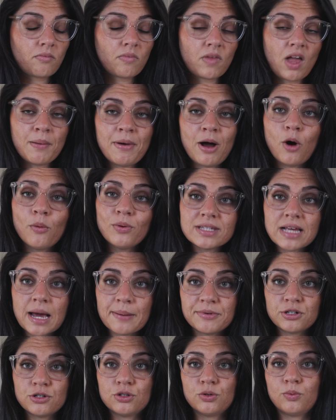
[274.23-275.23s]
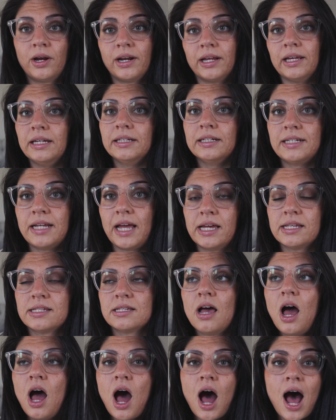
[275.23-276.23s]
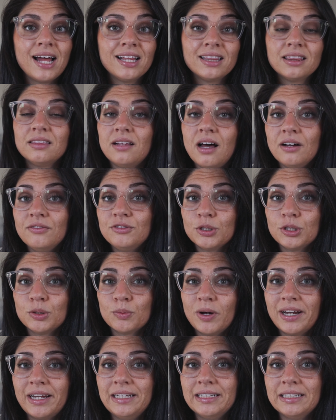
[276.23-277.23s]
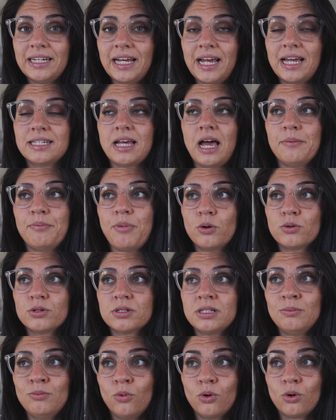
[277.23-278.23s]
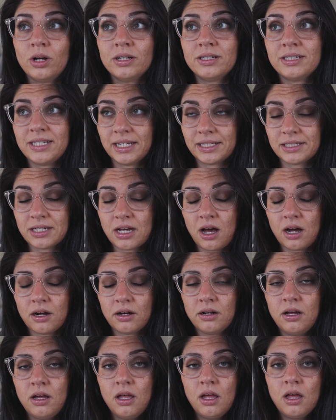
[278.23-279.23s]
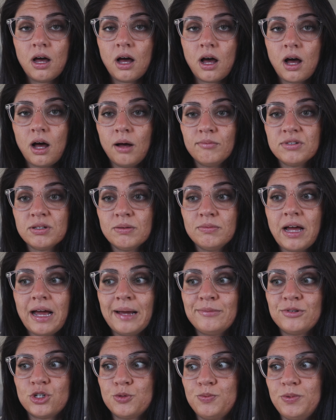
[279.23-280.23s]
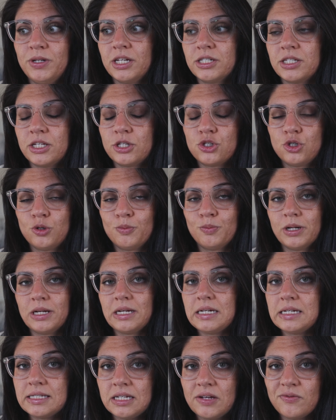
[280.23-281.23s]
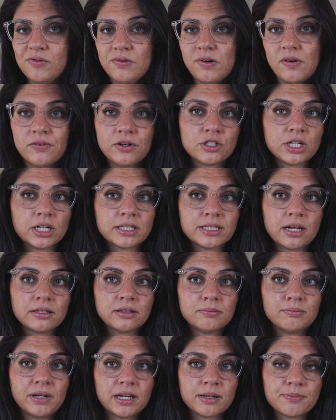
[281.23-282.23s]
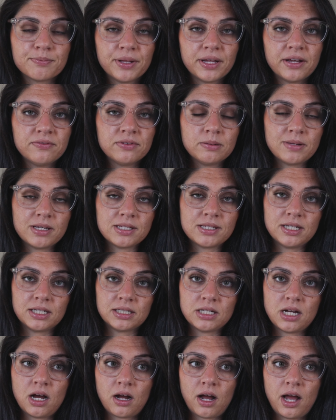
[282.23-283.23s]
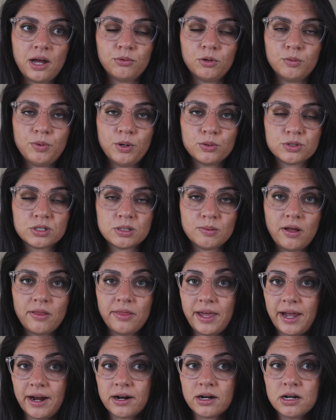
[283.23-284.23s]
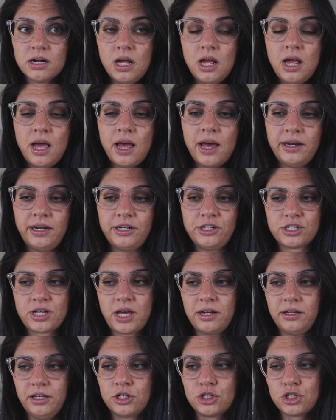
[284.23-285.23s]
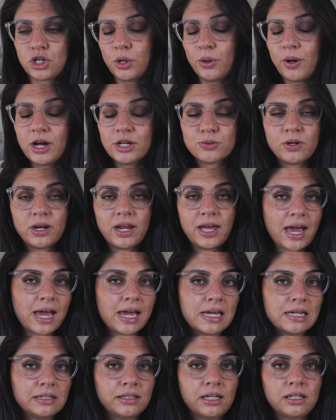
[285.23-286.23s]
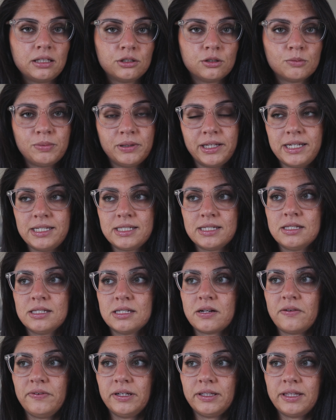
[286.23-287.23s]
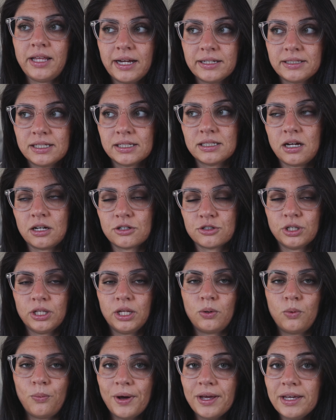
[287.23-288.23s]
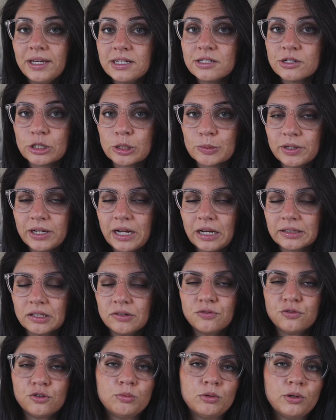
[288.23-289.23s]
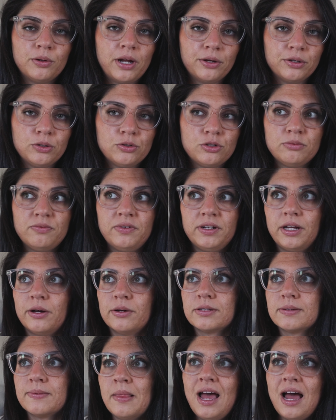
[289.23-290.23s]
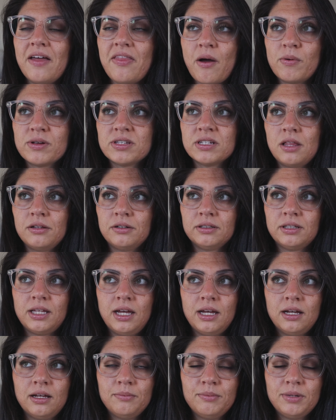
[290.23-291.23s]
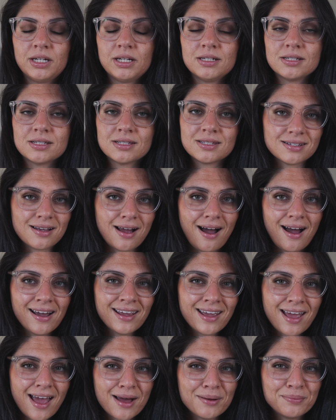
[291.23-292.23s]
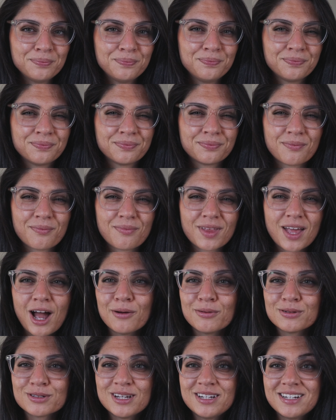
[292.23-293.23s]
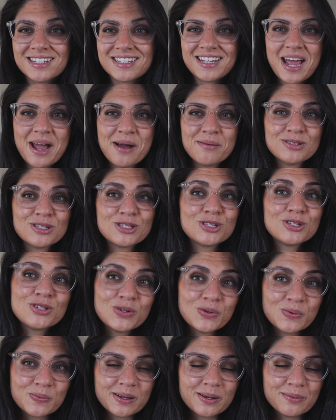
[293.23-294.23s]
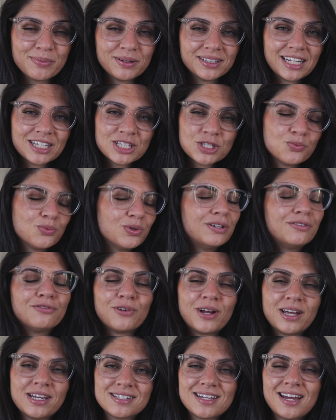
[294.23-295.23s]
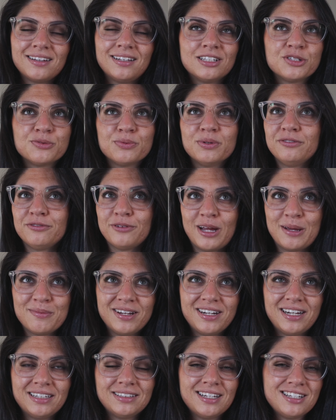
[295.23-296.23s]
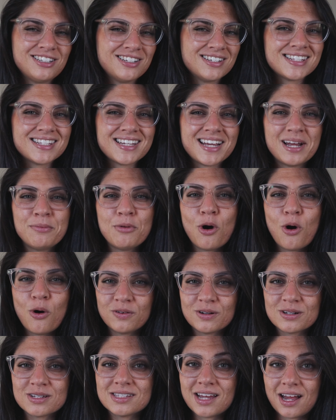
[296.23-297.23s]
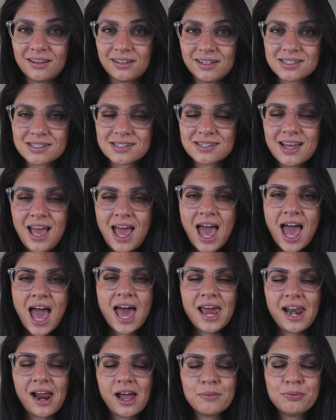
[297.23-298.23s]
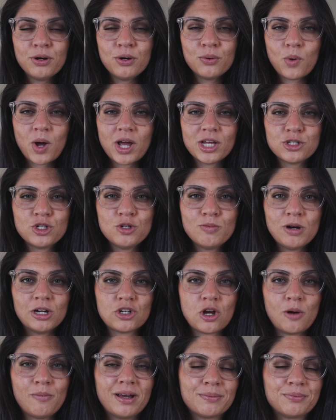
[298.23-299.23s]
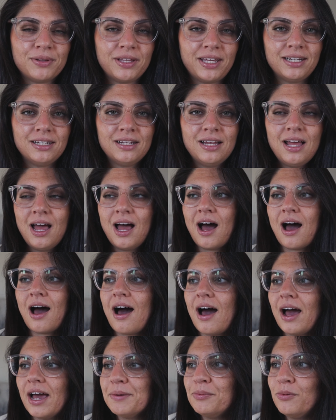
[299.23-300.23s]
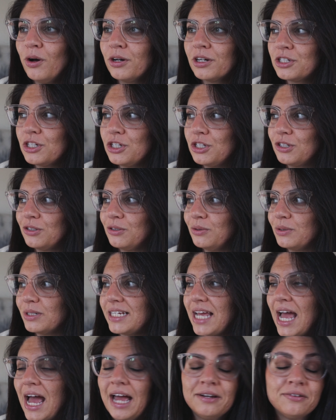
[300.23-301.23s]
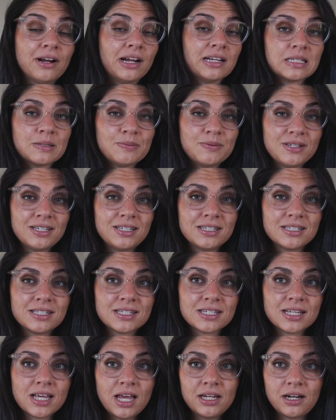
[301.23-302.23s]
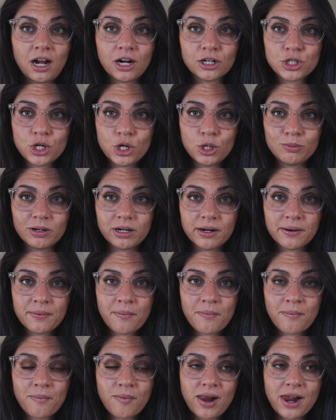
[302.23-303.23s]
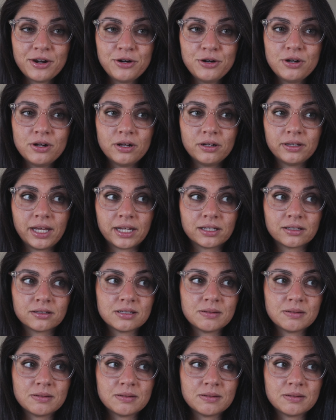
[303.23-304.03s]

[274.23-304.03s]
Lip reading: I'm always happy to do the what I eat in a days. I love doing the what I eat in a days. I post them more on TikTok sometimes, just because it's super easy. If you've never checked out my planfully based TikTok, I will post them on there, and I just kind of like show you guys what I ate and like little plates and stuff like that. TikToks are like way easier to put out than full blown out YouTube videos. And that was another thing, because I was gonna say I'm stupid, but let's rephrase that, let's reframe it, and let's just say I'm overzealous. And I put way too much on my plate. I wanted to do 10 recipes in October and like